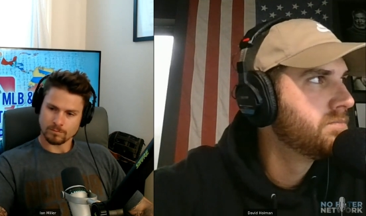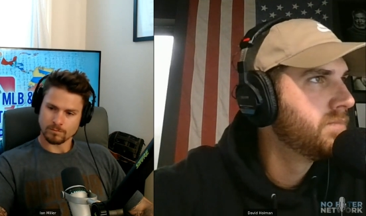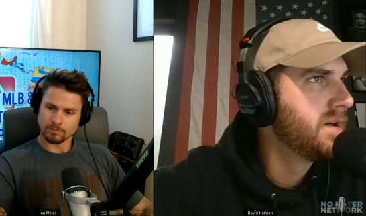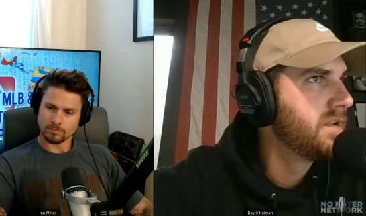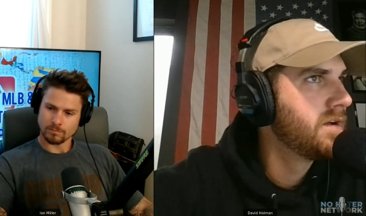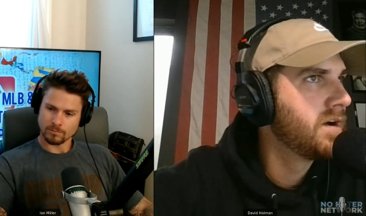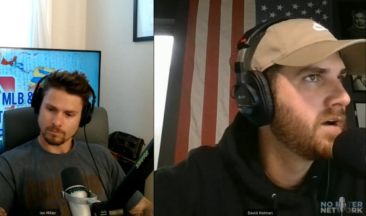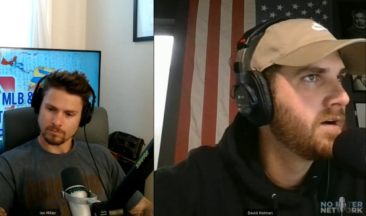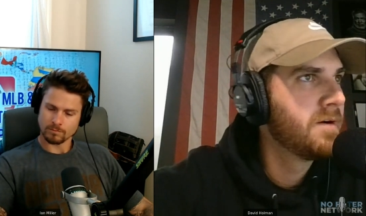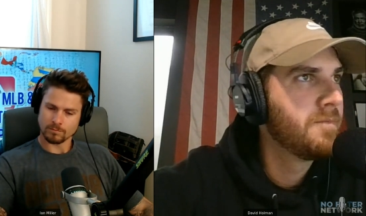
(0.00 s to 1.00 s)
Speaker 1: but
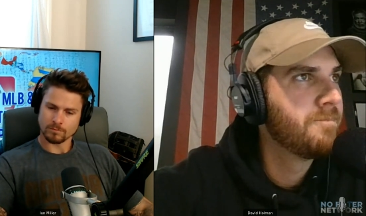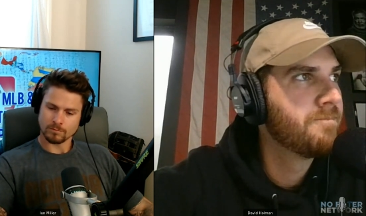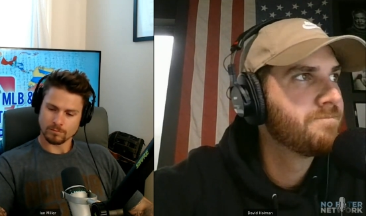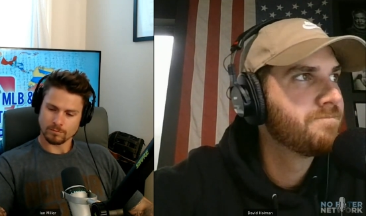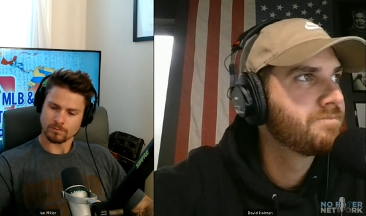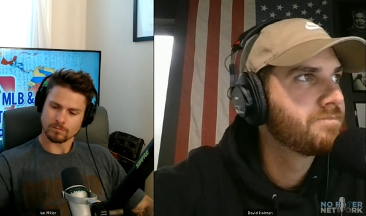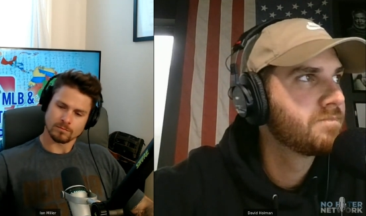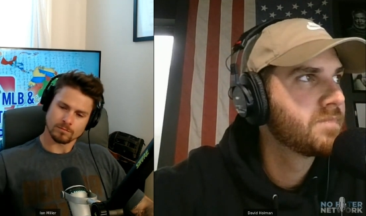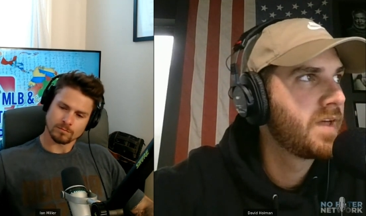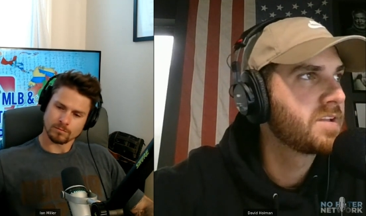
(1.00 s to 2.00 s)
um
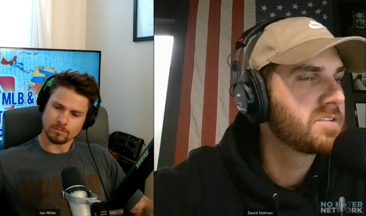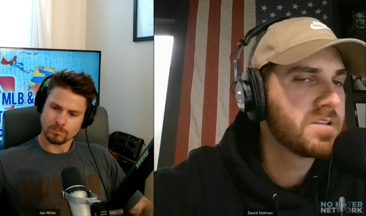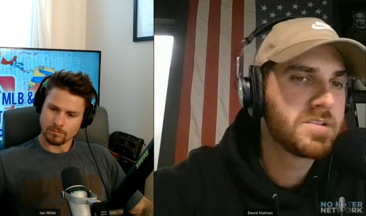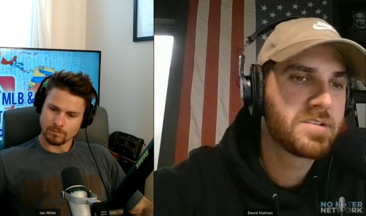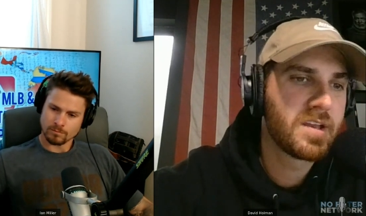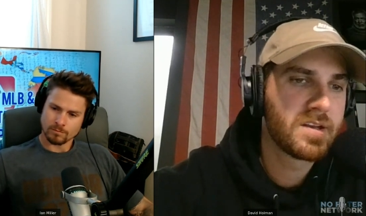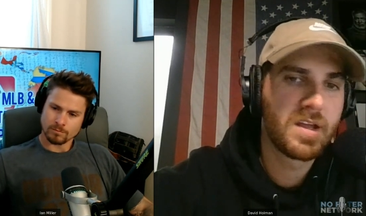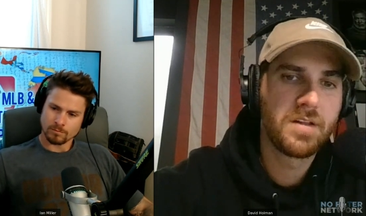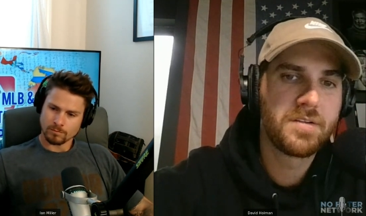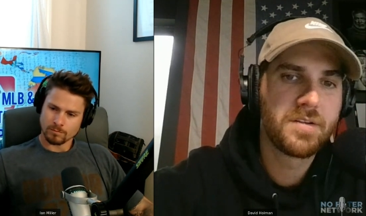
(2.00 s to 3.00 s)
I think it's good just getting
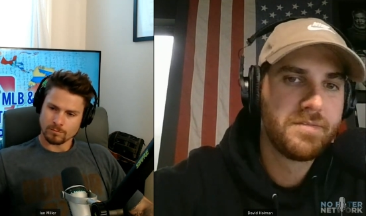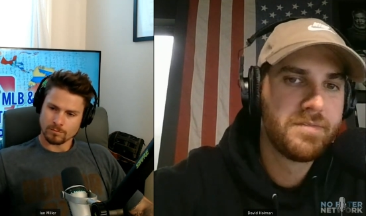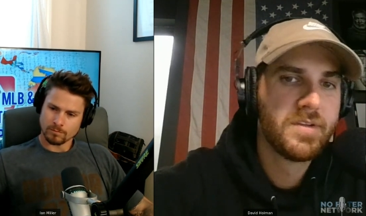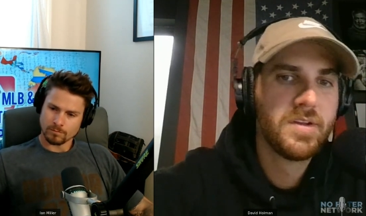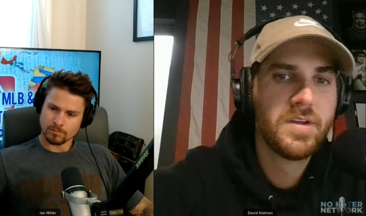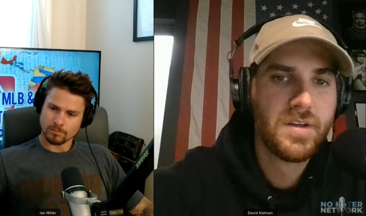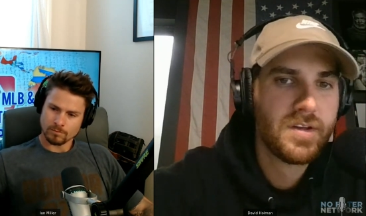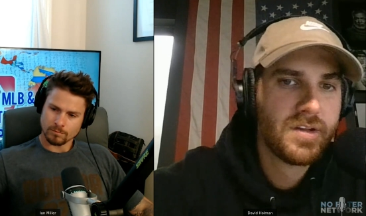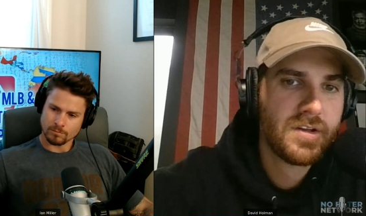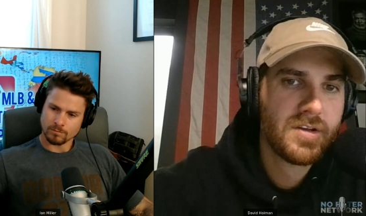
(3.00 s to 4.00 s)
together and
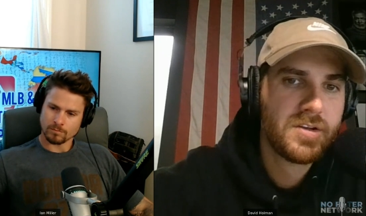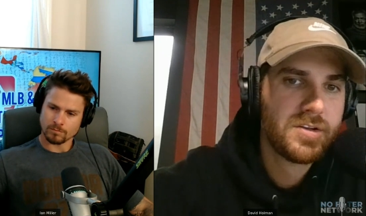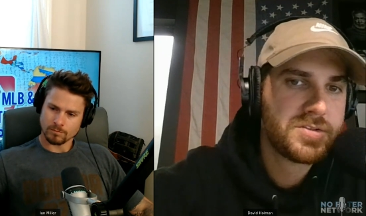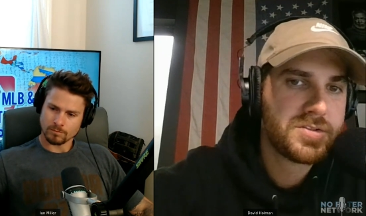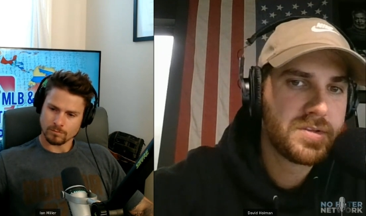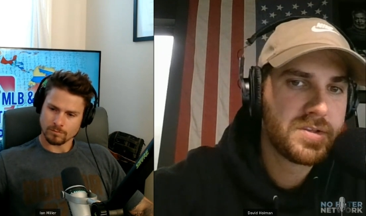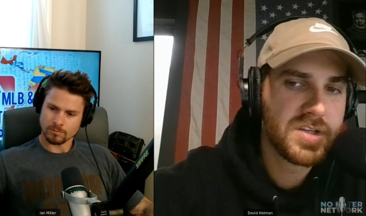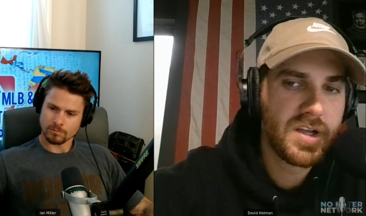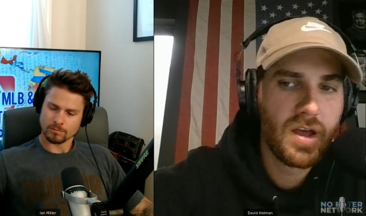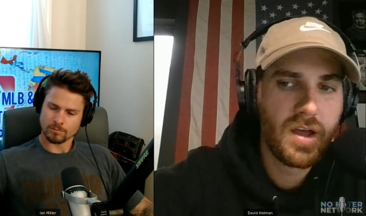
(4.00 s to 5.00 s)
shooting the
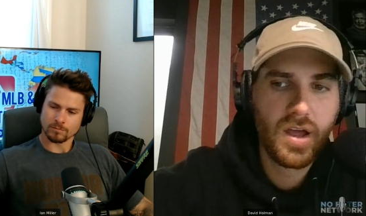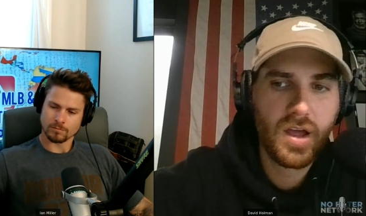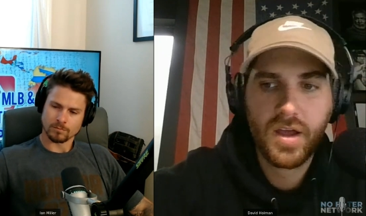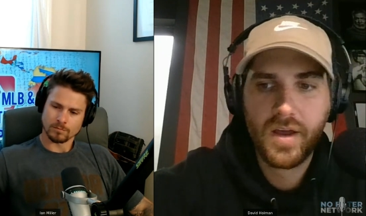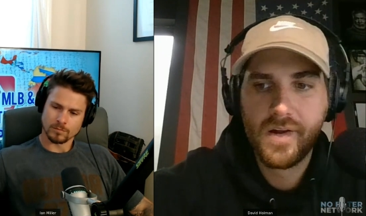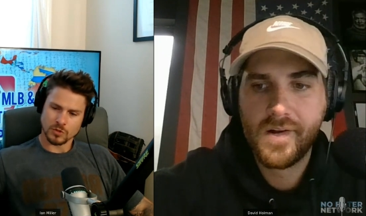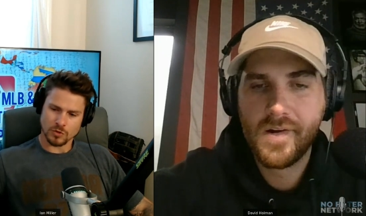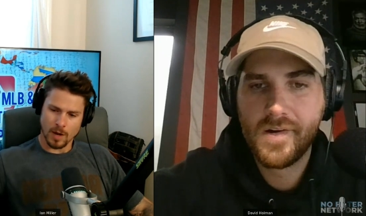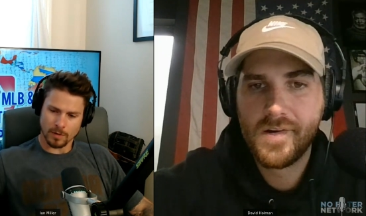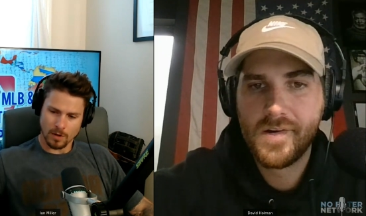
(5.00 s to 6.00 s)
shit.
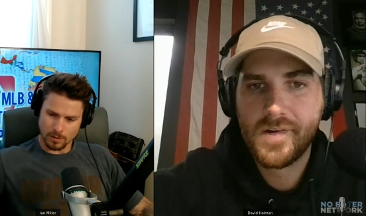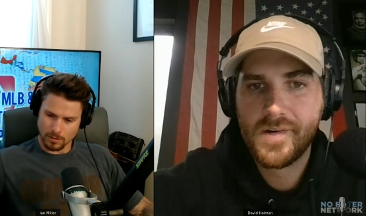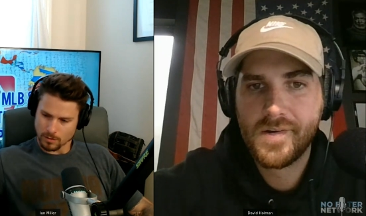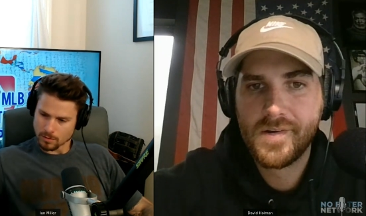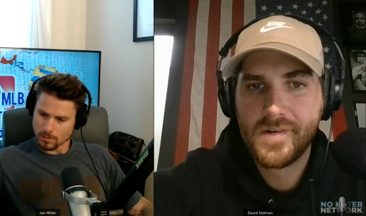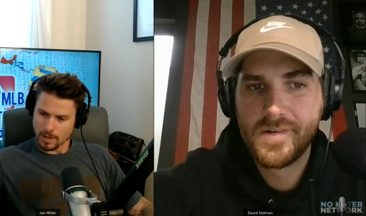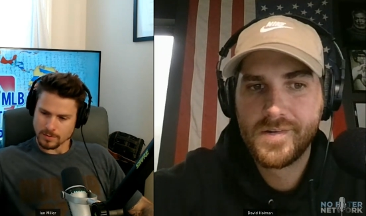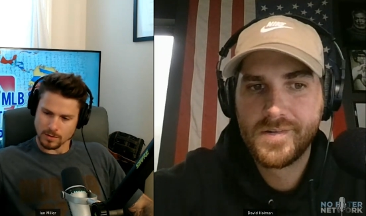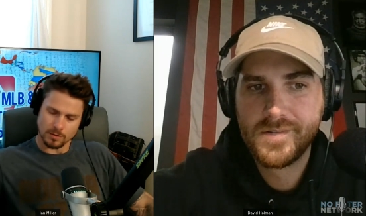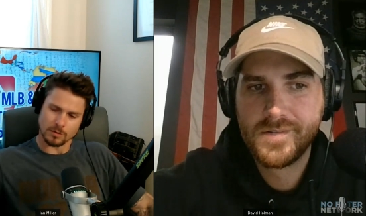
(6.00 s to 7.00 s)
Speaker 2: Strapping on, dude.
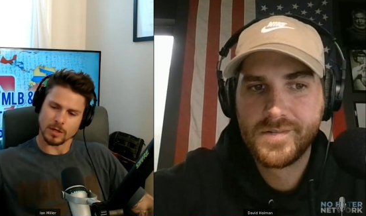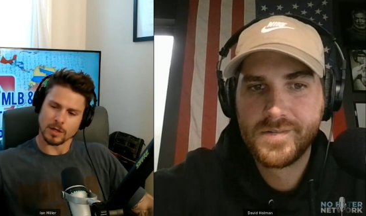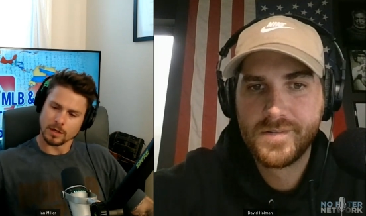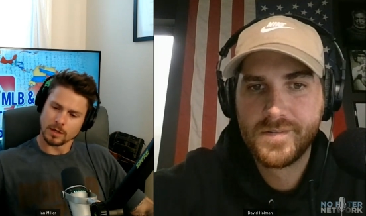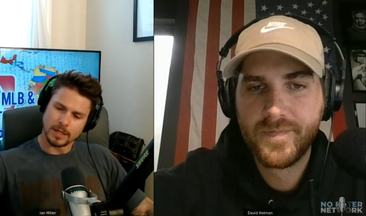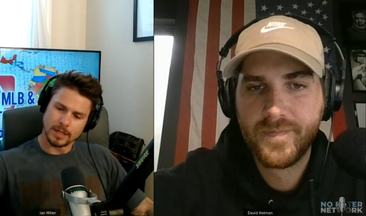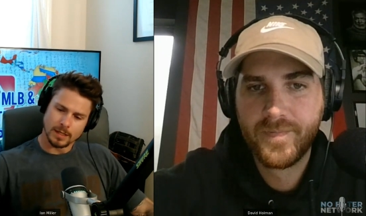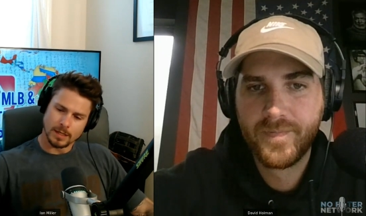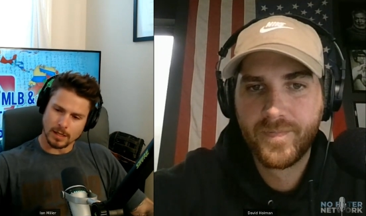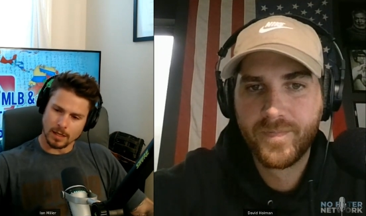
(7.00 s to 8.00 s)
Absolutely.
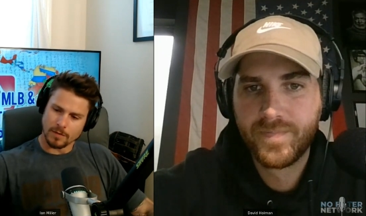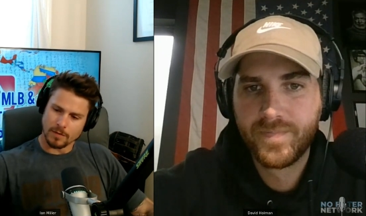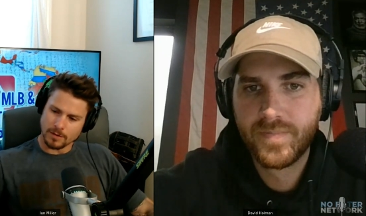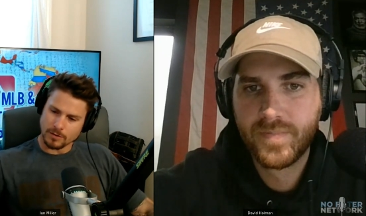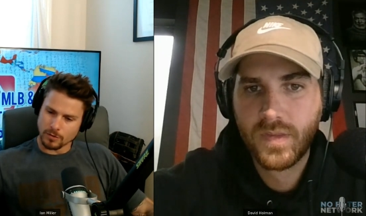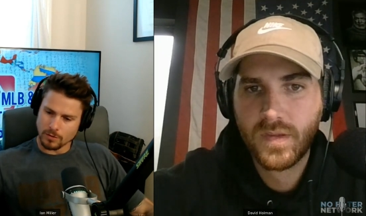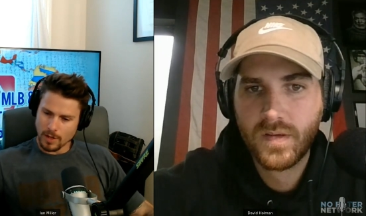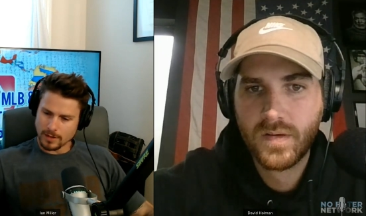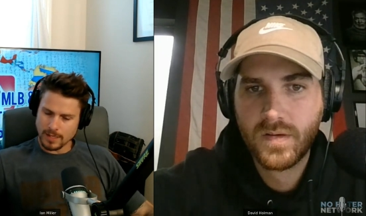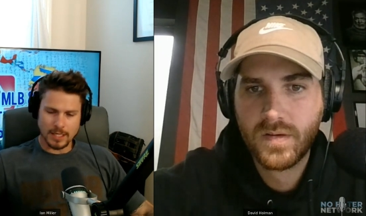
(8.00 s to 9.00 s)
I love that, dude.
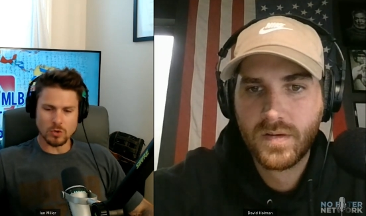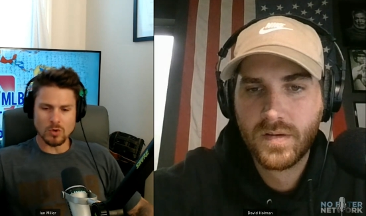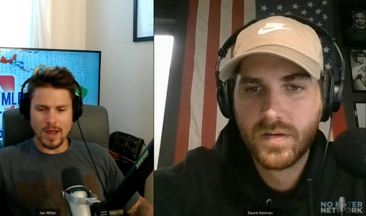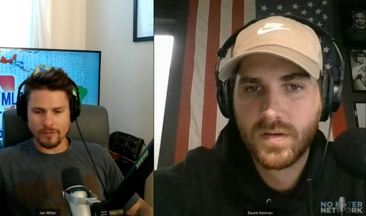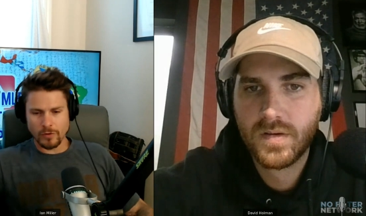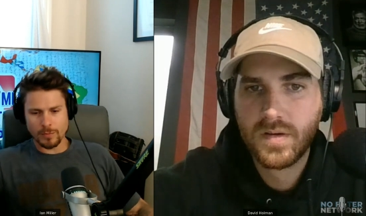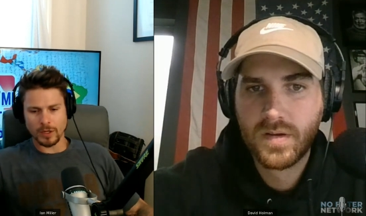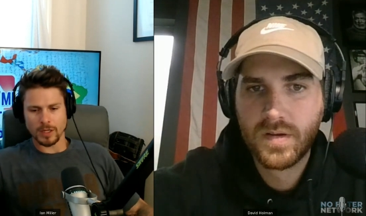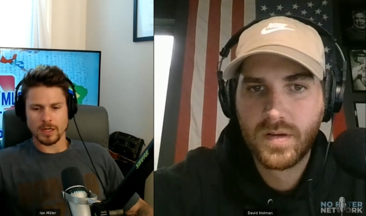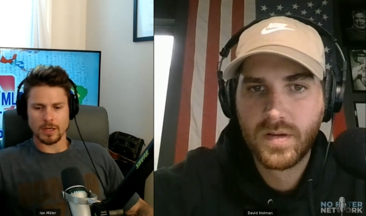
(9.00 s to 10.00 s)
Uh, thank you,
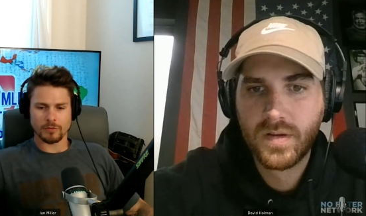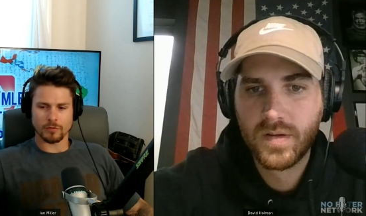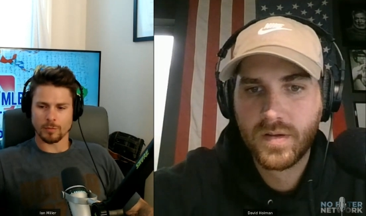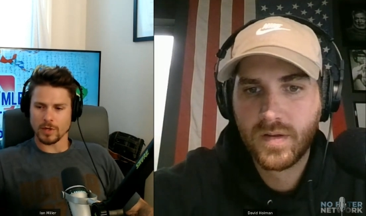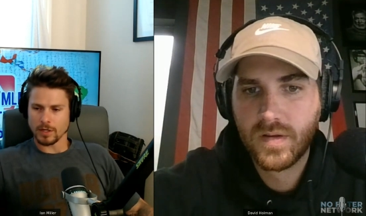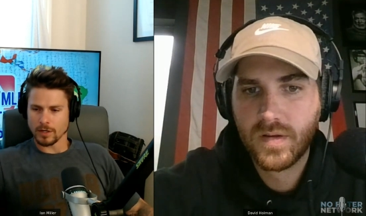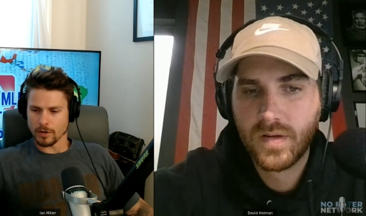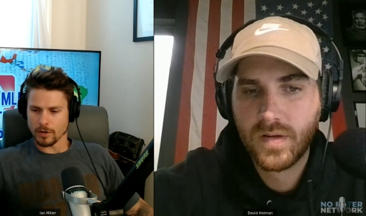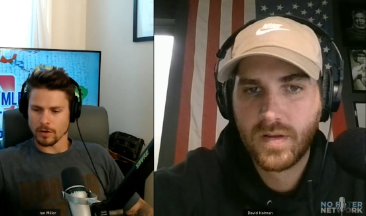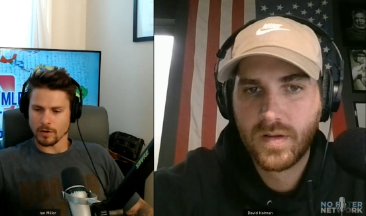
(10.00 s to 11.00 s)
everybody, for being
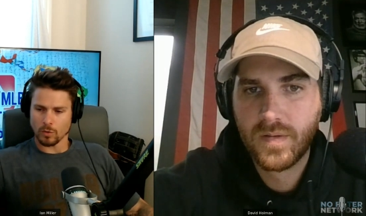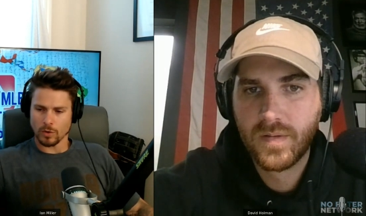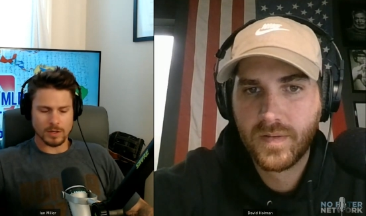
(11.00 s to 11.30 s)
here with